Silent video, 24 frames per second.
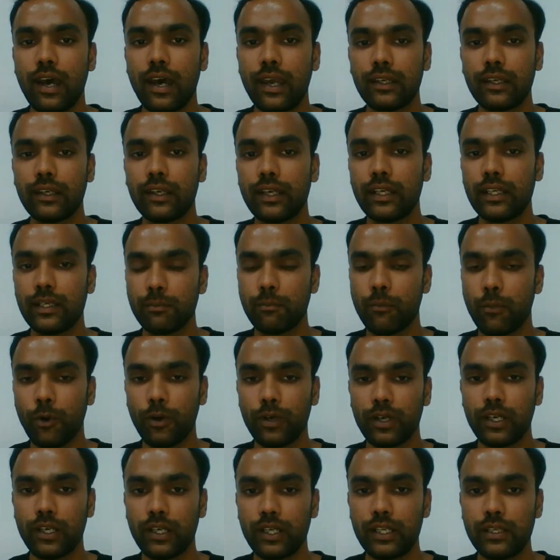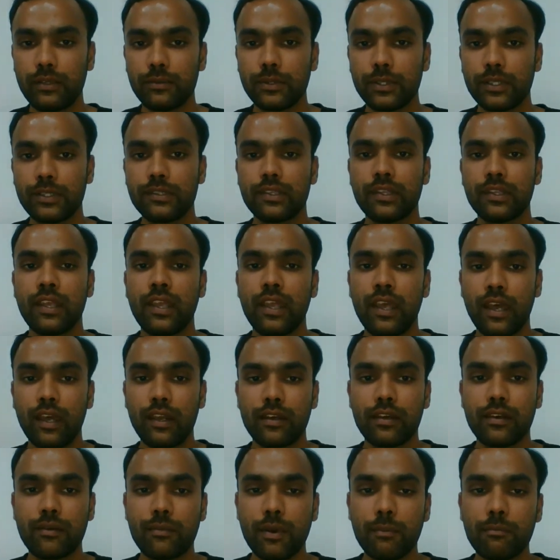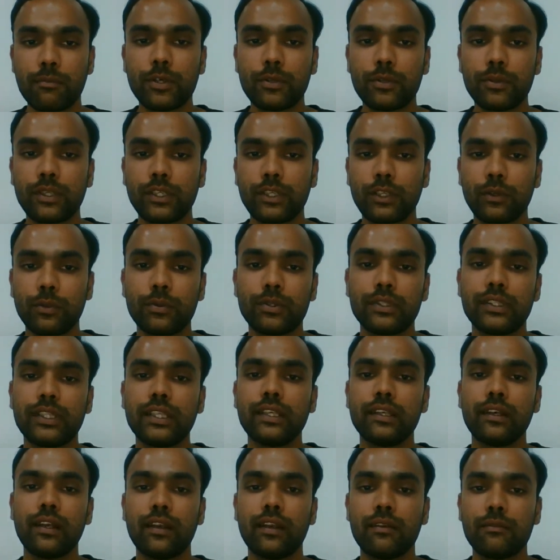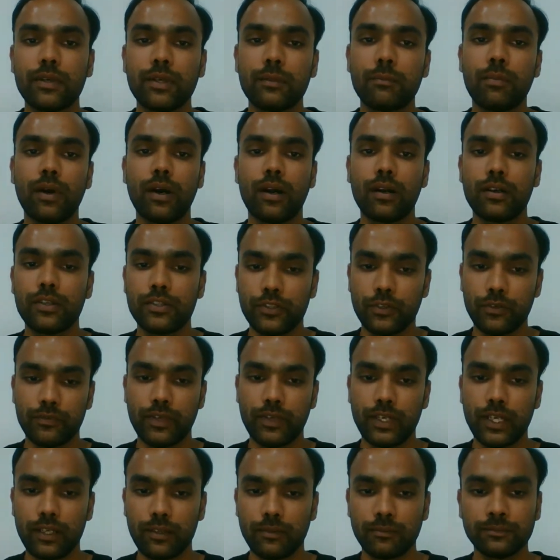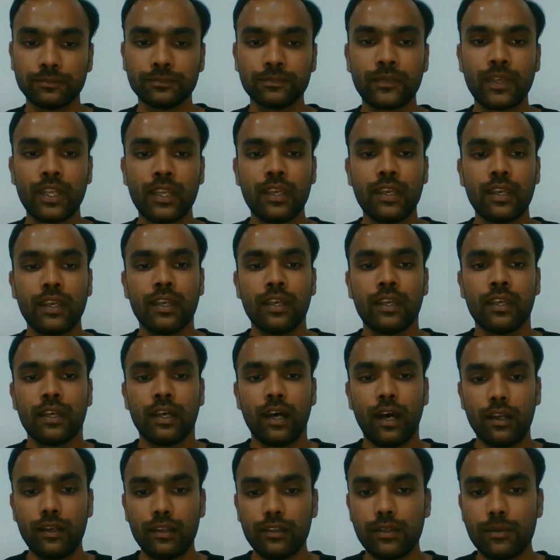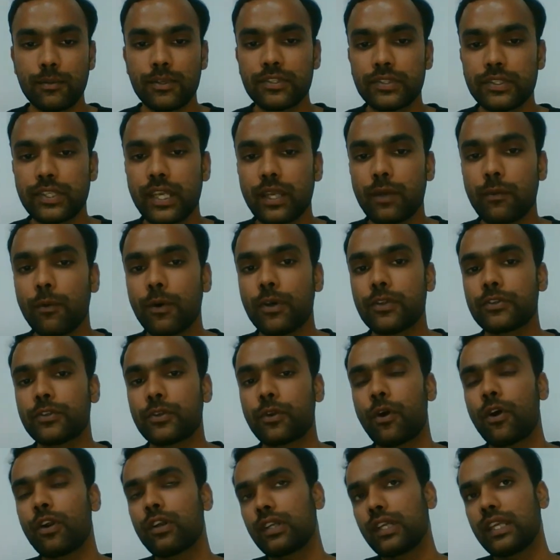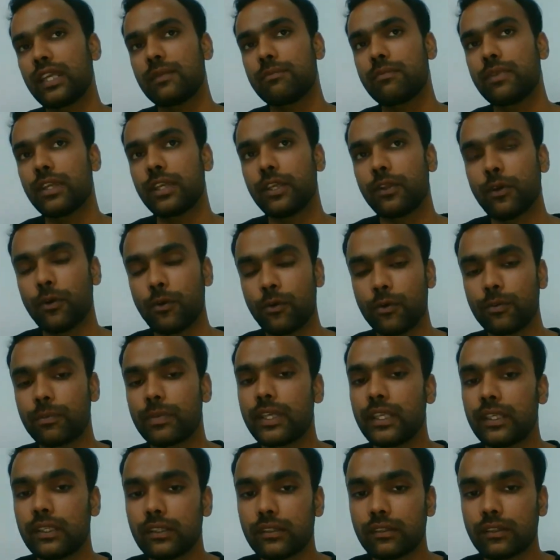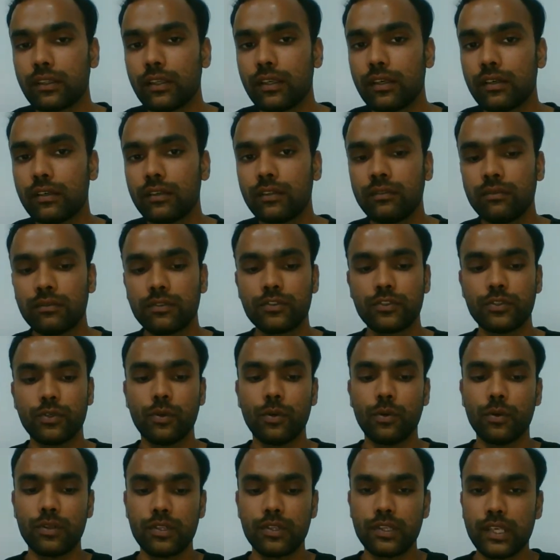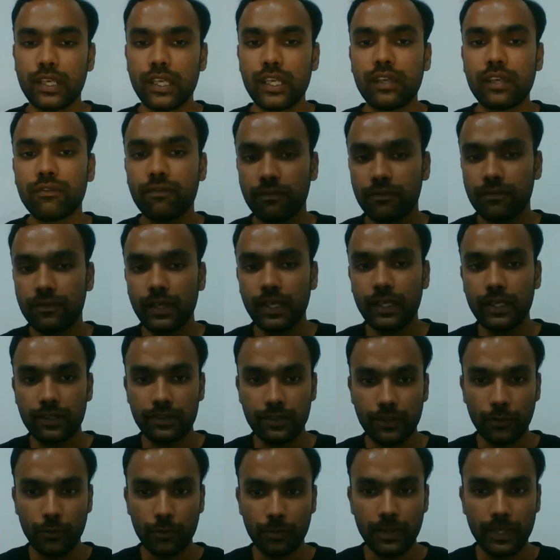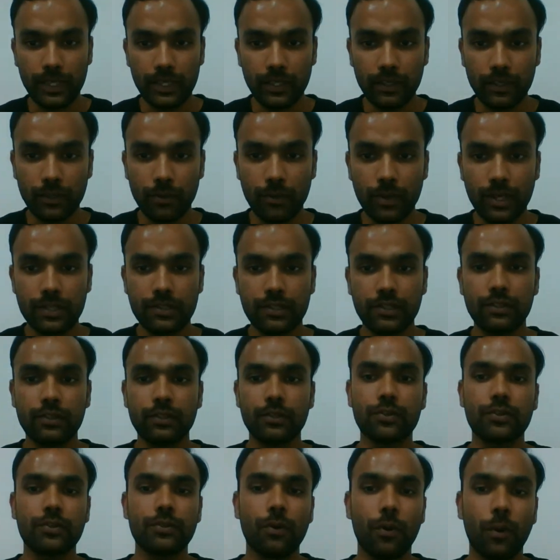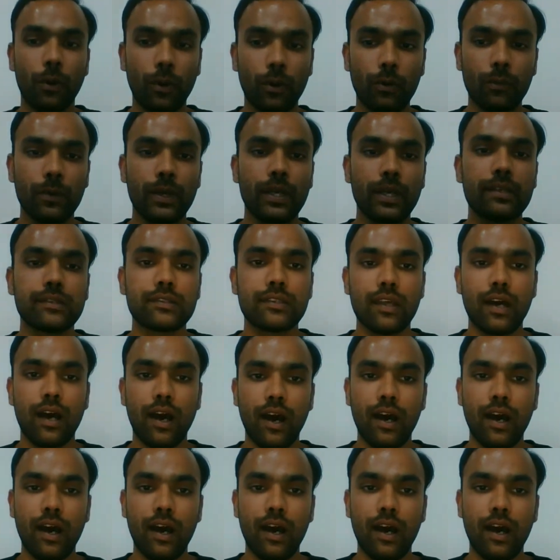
highlight important keywords, and remember to include the relevant parts of it. Another mistake was not keeping your opinion clear. So, if it is an opinion question, you should always